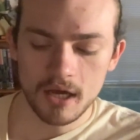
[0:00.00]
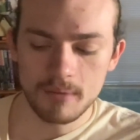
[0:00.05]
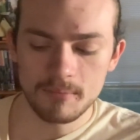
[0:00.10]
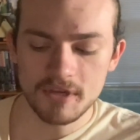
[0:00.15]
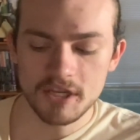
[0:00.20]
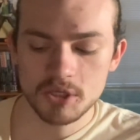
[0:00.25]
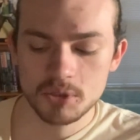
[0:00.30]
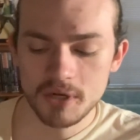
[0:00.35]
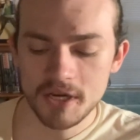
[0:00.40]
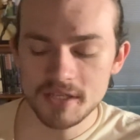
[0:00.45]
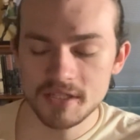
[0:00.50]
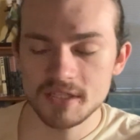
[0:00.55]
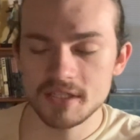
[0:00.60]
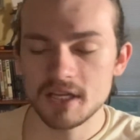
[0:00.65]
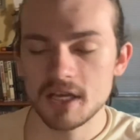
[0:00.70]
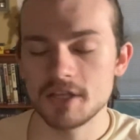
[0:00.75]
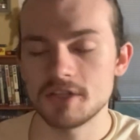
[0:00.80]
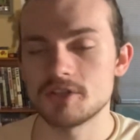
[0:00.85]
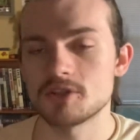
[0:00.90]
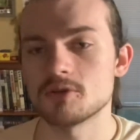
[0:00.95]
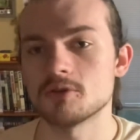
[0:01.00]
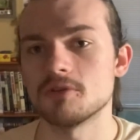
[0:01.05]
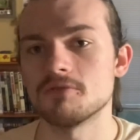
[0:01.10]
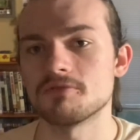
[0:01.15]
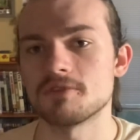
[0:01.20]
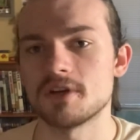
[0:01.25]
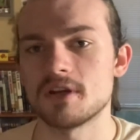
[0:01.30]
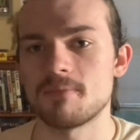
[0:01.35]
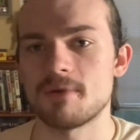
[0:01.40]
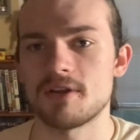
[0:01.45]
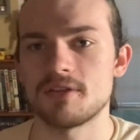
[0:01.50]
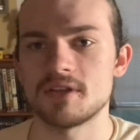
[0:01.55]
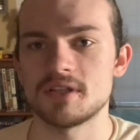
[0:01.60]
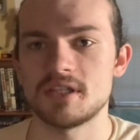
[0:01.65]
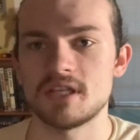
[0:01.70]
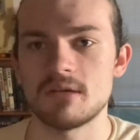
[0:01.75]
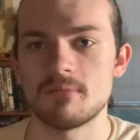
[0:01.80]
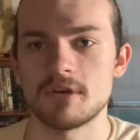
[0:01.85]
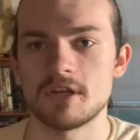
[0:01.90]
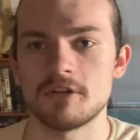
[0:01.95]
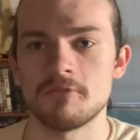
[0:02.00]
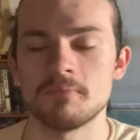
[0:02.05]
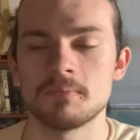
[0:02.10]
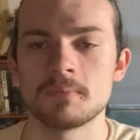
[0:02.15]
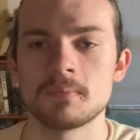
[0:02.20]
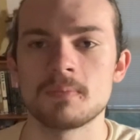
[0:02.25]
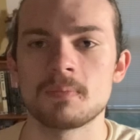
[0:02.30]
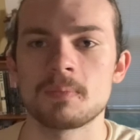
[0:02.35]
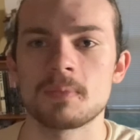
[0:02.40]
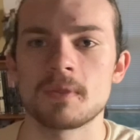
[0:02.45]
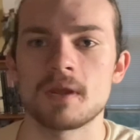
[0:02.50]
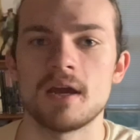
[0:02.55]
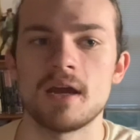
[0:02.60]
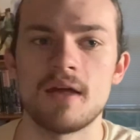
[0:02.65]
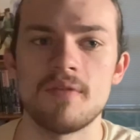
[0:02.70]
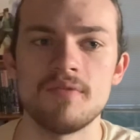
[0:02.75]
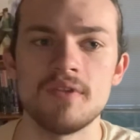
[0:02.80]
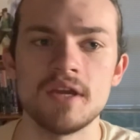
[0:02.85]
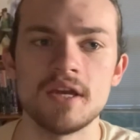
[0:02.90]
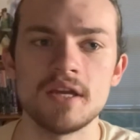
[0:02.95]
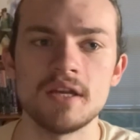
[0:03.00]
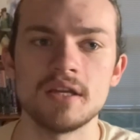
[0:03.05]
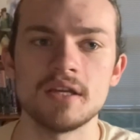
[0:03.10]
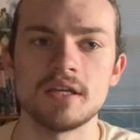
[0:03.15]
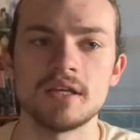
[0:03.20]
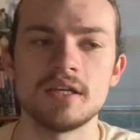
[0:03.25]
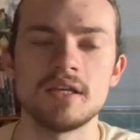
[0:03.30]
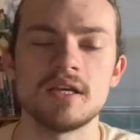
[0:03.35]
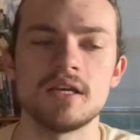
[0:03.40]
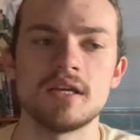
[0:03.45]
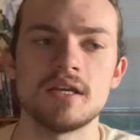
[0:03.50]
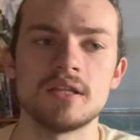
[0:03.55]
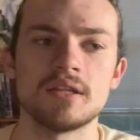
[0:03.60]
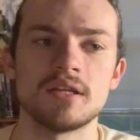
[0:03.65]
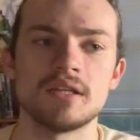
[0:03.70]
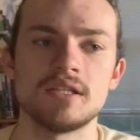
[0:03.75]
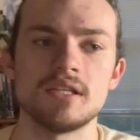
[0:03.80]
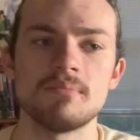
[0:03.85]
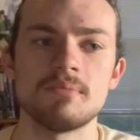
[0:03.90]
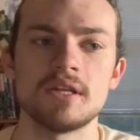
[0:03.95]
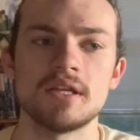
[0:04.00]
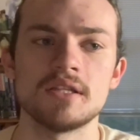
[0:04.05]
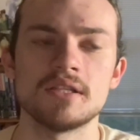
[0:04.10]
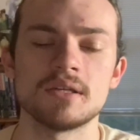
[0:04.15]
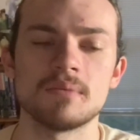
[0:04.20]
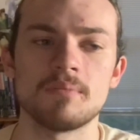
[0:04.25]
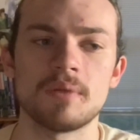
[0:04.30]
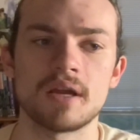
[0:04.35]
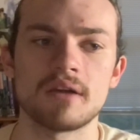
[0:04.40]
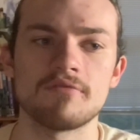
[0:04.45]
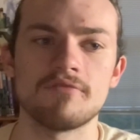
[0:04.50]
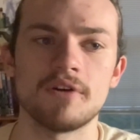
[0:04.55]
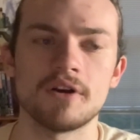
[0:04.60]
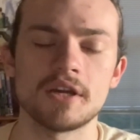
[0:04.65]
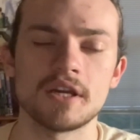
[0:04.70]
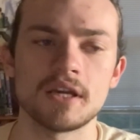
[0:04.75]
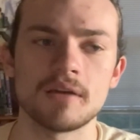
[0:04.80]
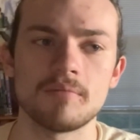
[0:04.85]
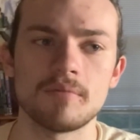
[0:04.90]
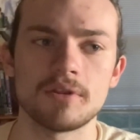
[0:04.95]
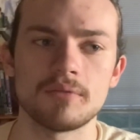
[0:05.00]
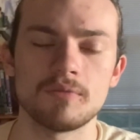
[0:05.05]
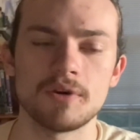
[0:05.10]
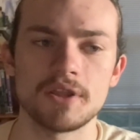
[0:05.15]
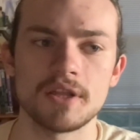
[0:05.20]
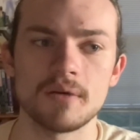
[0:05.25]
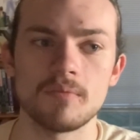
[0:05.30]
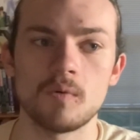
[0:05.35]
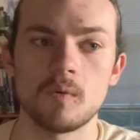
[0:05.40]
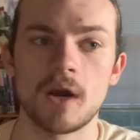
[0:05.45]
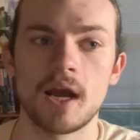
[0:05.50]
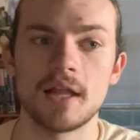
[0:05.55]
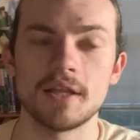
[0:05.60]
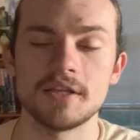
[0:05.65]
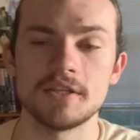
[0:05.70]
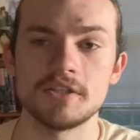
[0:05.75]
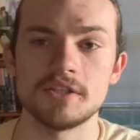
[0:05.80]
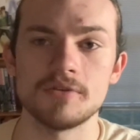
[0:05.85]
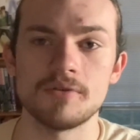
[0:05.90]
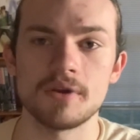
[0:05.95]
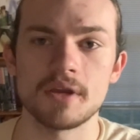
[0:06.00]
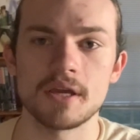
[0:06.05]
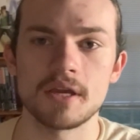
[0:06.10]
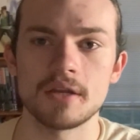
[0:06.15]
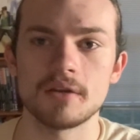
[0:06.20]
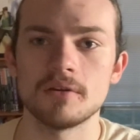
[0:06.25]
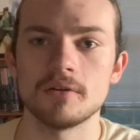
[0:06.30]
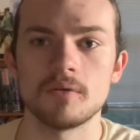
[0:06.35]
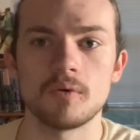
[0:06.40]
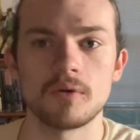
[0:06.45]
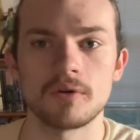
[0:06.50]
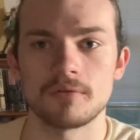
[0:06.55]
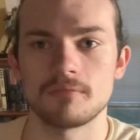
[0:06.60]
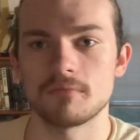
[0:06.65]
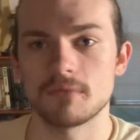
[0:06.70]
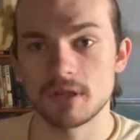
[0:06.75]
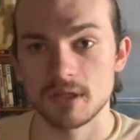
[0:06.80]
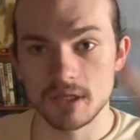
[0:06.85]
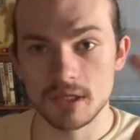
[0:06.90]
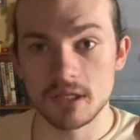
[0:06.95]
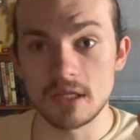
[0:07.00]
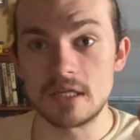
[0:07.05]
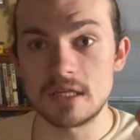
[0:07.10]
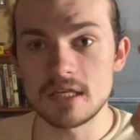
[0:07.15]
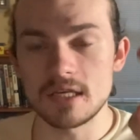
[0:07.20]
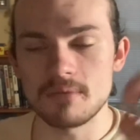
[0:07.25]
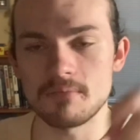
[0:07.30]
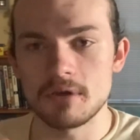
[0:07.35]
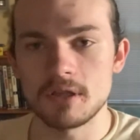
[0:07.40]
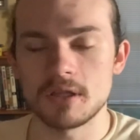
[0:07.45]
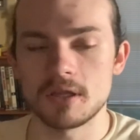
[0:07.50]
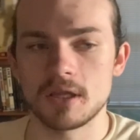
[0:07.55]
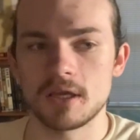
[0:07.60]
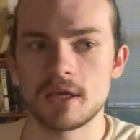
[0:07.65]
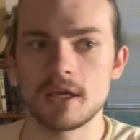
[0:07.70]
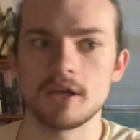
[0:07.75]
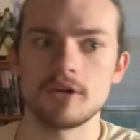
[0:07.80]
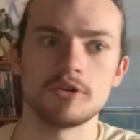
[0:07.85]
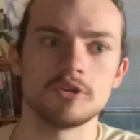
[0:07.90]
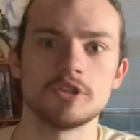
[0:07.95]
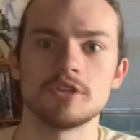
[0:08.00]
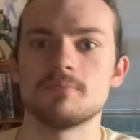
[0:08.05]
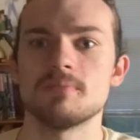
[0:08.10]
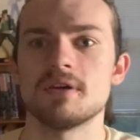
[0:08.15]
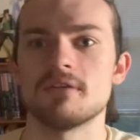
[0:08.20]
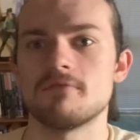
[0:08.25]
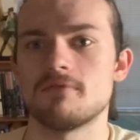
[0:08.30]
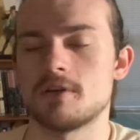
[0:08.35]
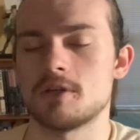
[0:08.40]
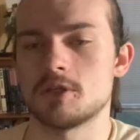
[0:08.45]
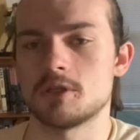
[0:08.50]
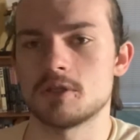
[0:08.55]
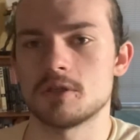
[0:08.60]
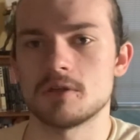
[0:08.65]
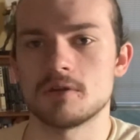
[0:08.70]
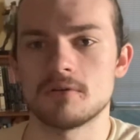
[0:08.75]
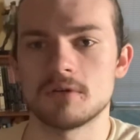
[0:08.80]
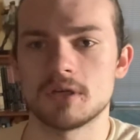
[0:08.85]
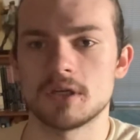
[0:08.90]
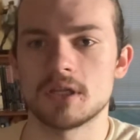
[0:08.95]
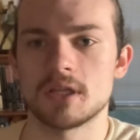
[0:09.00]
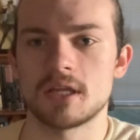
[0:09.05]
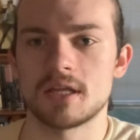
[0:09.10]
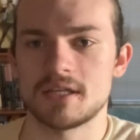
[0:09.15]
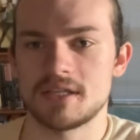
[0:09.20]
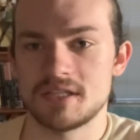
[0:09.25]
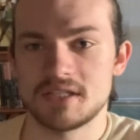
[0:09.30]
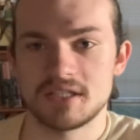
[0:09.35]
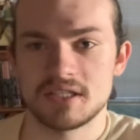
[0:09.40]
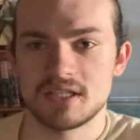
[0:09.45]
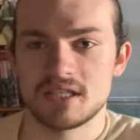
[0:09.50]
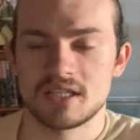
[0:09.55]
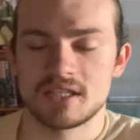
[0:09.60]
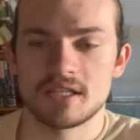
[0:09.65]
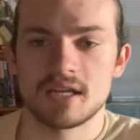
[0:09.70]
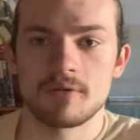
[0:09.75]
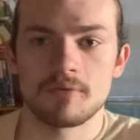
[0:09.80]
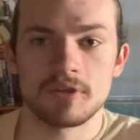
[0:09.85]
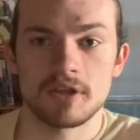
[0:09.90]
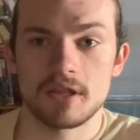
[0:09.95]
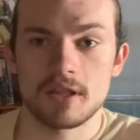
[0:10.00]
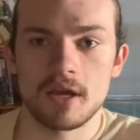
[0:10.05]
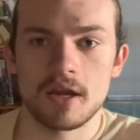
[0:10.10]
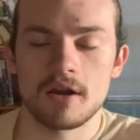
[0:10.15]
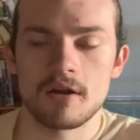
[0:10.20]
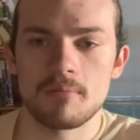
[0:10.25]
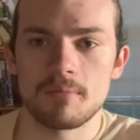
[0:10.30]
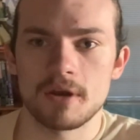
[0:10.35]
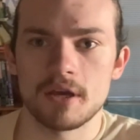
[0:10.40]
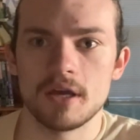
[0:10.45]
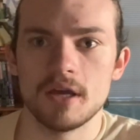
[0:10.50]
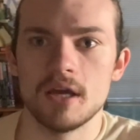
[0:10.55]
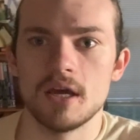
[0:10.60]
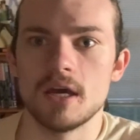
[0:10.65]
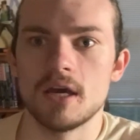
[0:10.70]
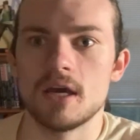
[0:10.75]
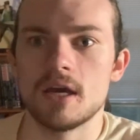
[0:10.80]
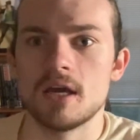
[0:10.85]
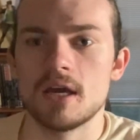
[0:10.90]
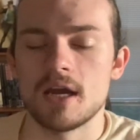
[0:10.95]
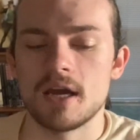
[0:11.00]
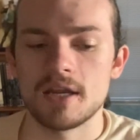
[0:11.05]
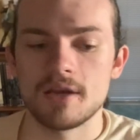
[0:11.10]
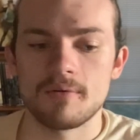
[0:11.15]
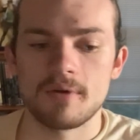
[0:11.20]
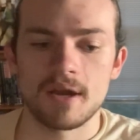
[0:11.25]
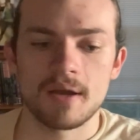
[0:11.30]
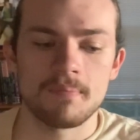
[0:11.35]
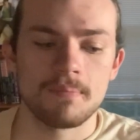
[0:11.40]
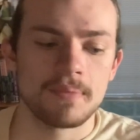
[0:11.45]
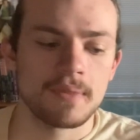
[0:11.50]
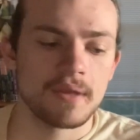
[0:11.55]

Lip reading: he tries to tell his girlfriend about the demon, and then the demon ends up like fucking him with him while he's doing it, or the demon, like it could just be a vision that's not really there. But anyway,